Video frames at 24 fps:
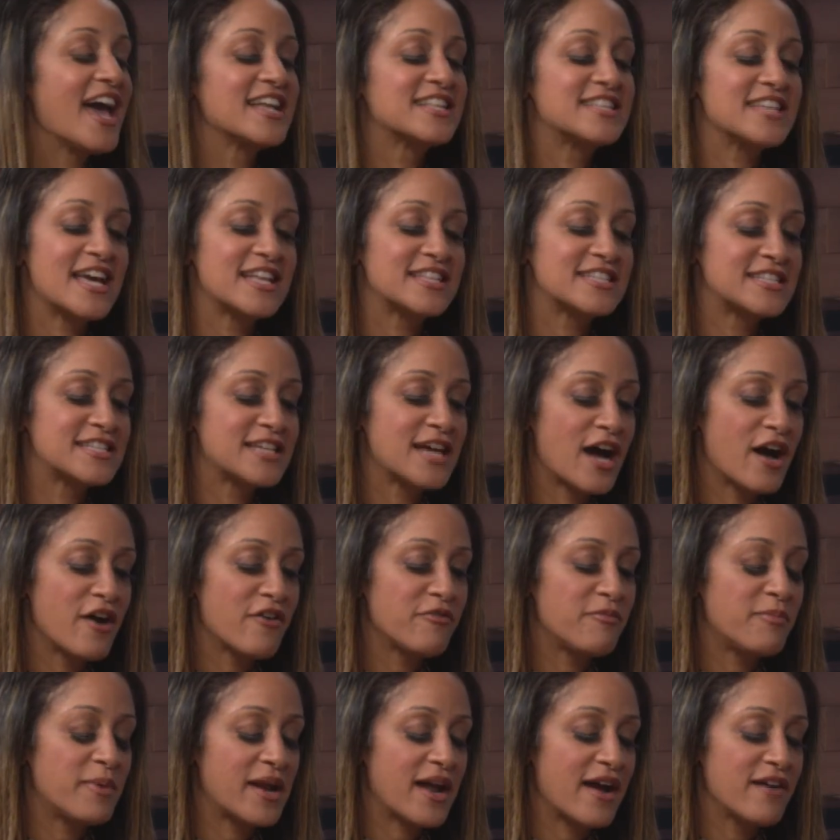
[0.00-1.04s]
It's
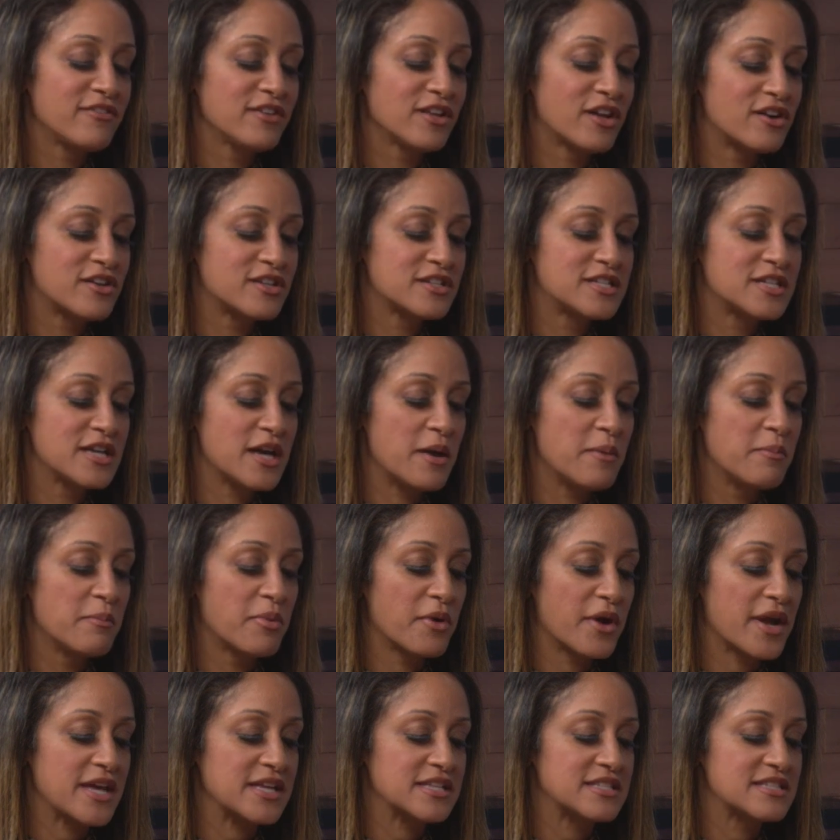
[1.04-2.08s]
tough, but I've learned to
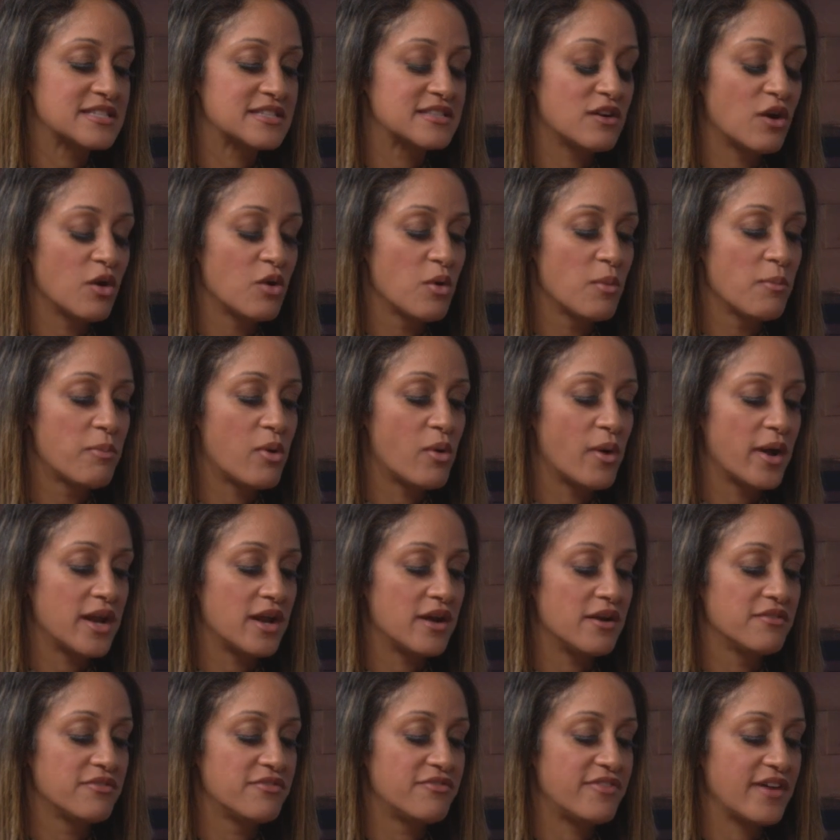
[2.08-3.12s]
embrace the whole point
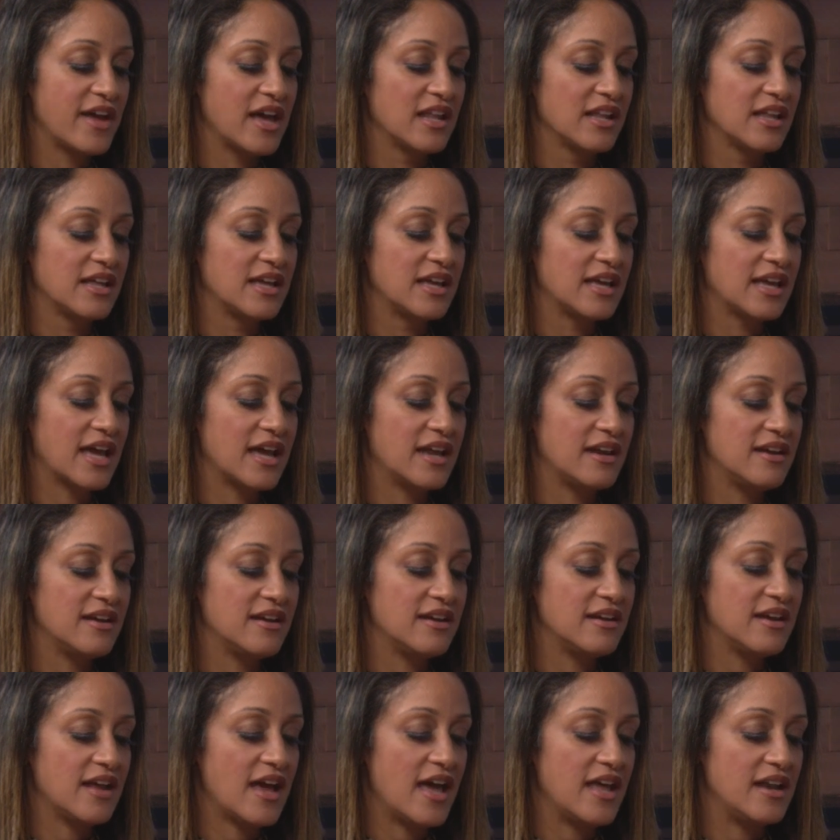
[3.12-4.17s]
of failing
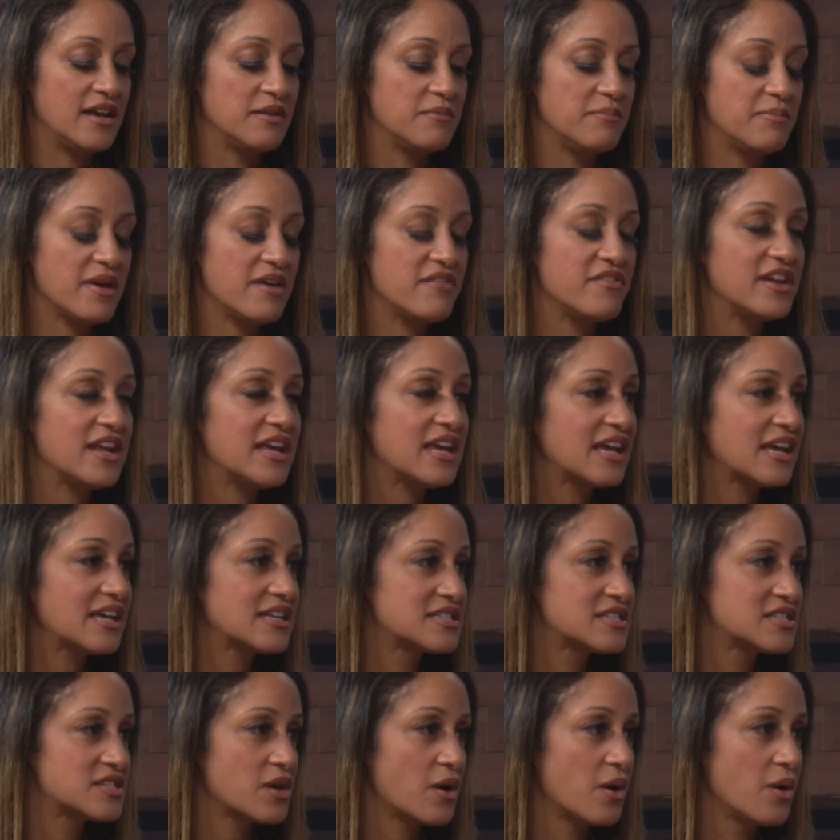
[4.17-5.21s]
and pivoting.
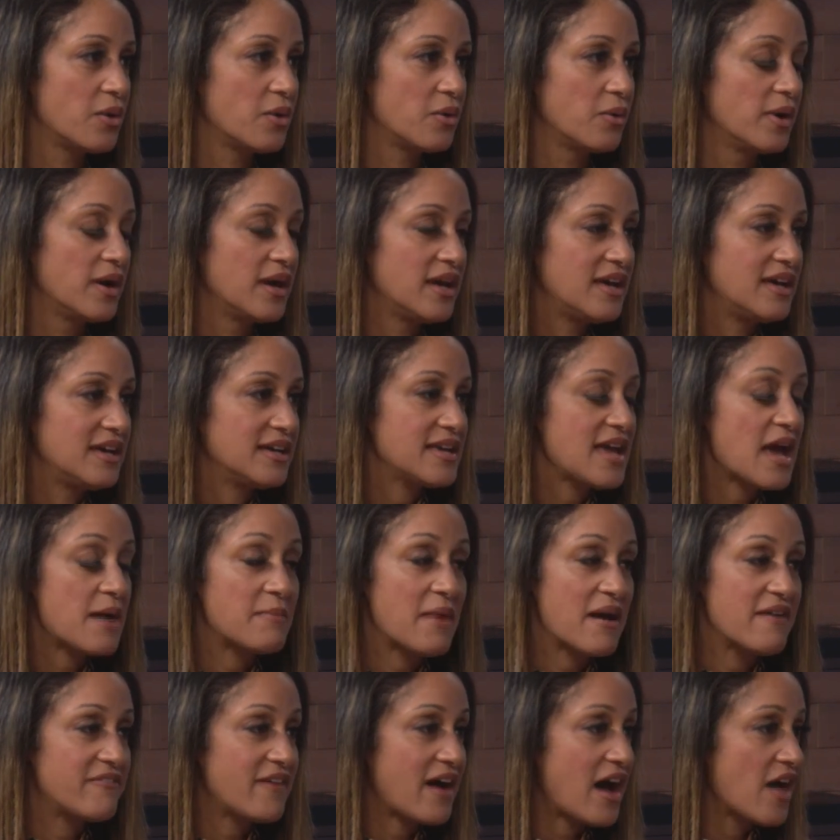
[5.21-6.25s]
So yeah,
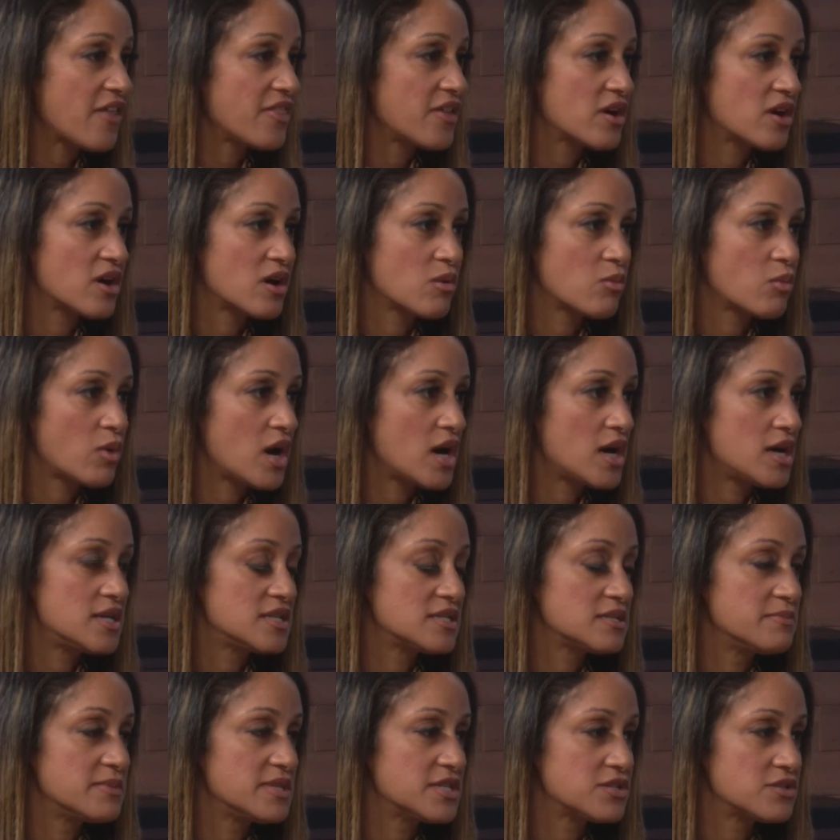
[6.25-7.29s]
my father
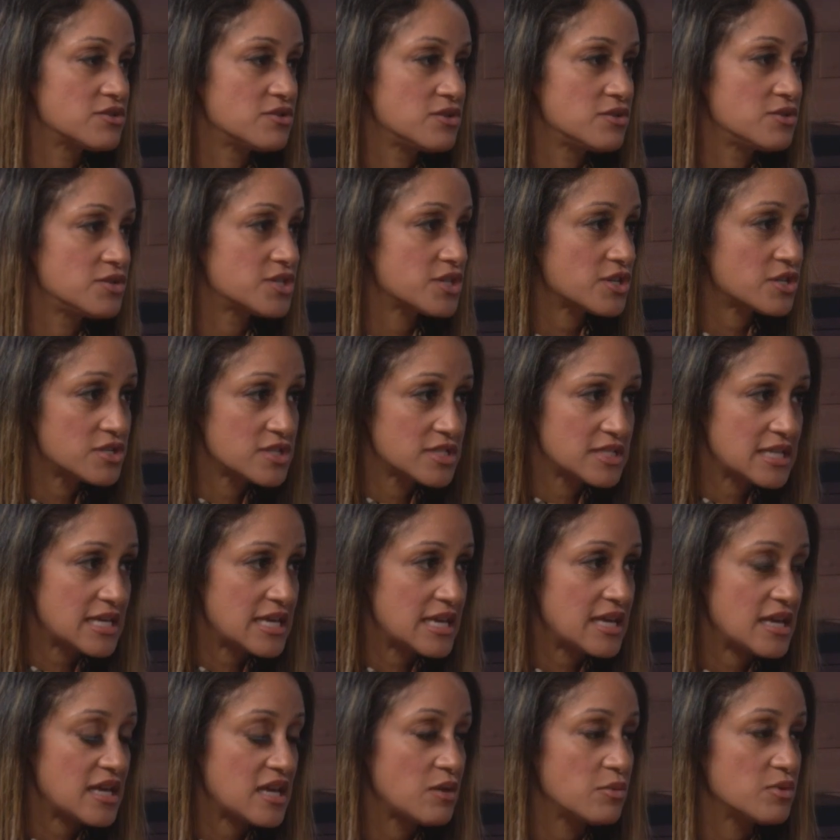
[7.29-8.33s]
was Mr. New
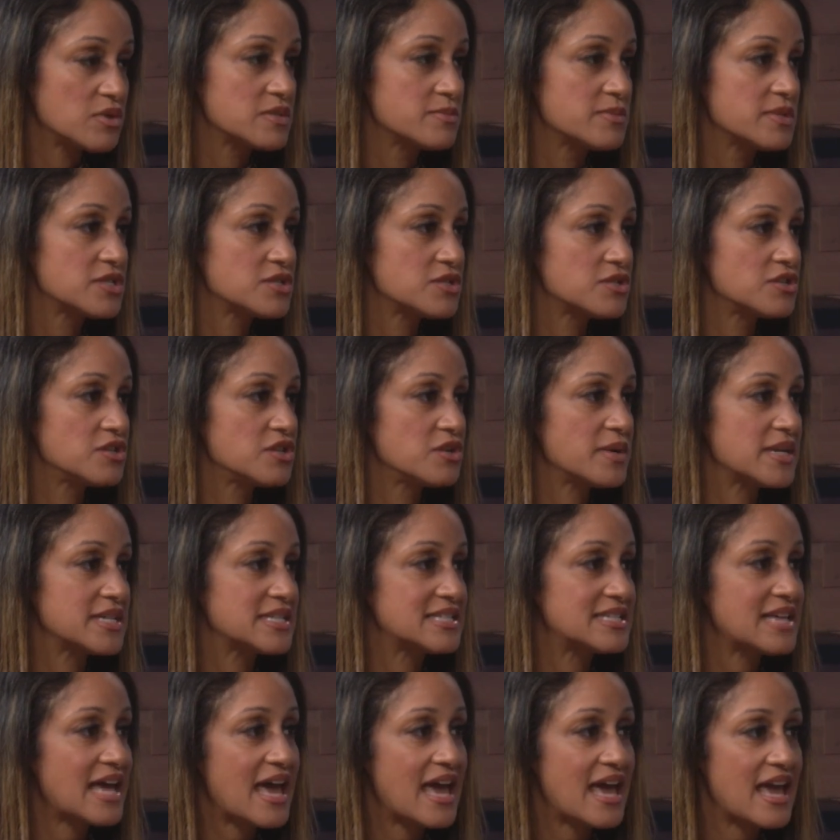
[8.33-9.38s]
Jersey. He was Mr.
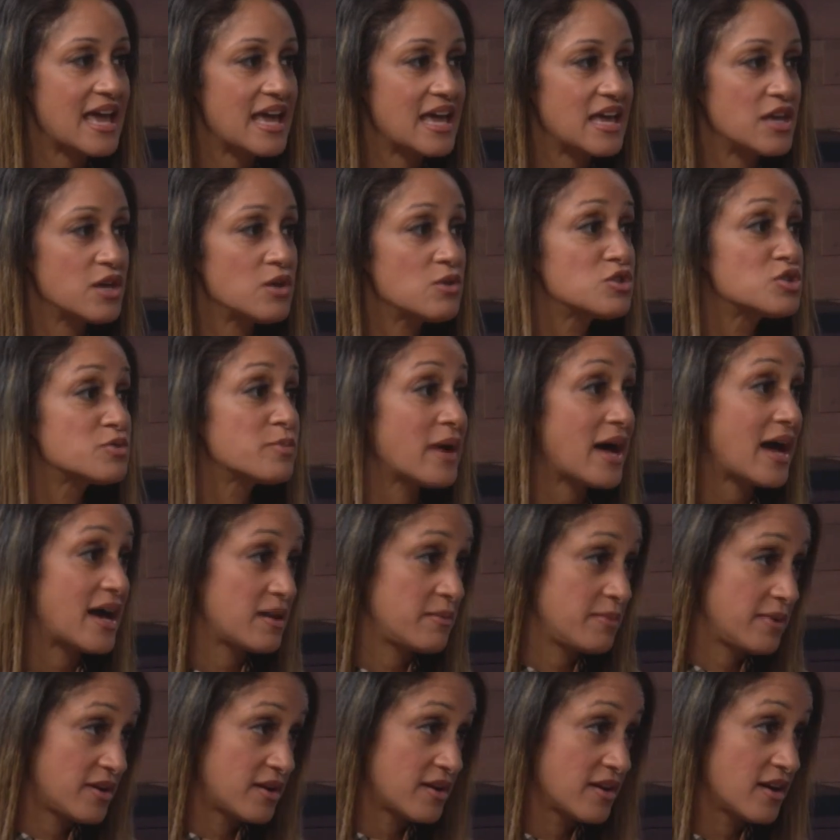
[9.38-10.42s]
USA, huge
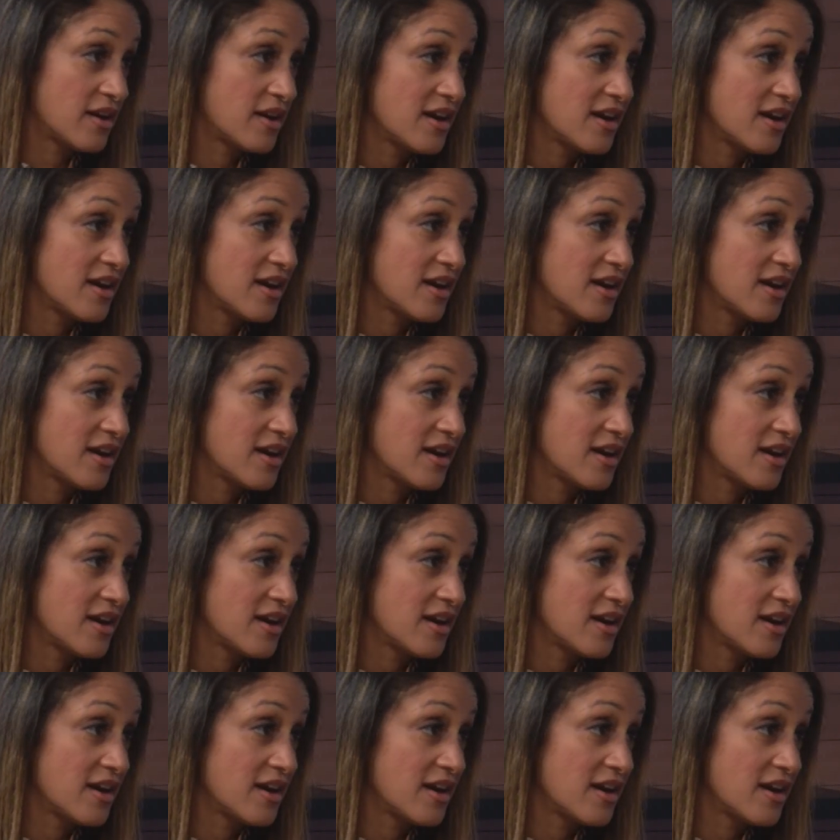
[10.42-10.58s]
bodybuilder.